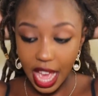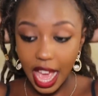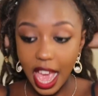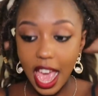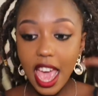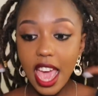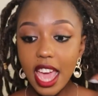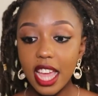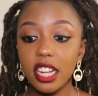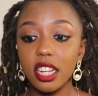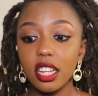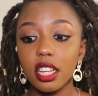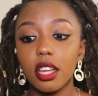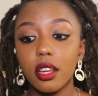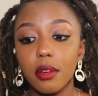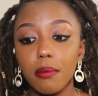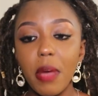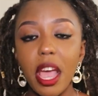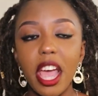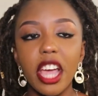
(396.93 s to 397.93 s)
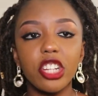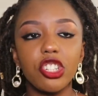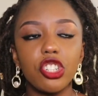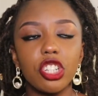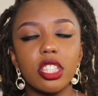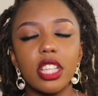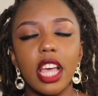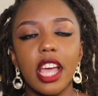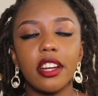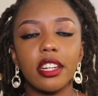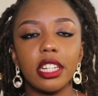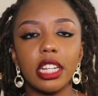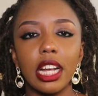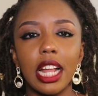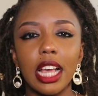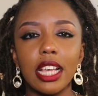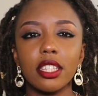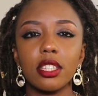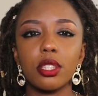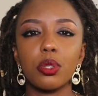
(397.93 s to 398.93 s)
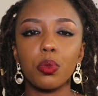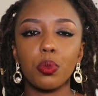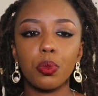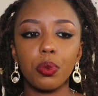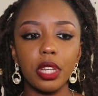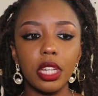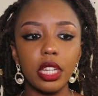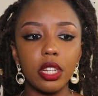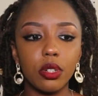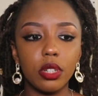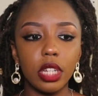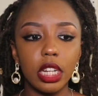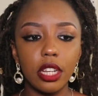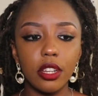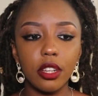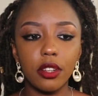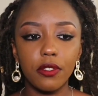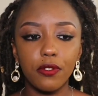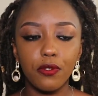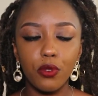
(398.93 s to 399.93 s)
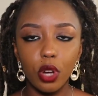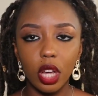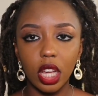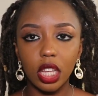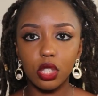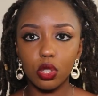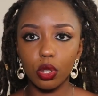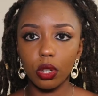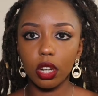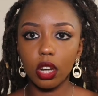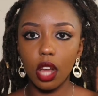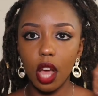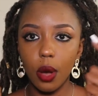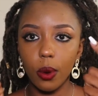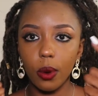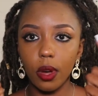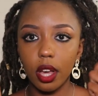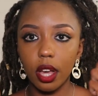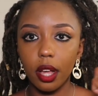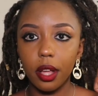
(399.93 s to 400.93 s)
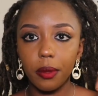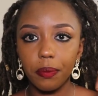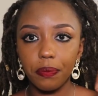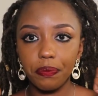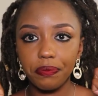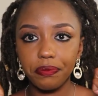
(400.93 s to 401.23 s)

And by edges, I realized we really focus on our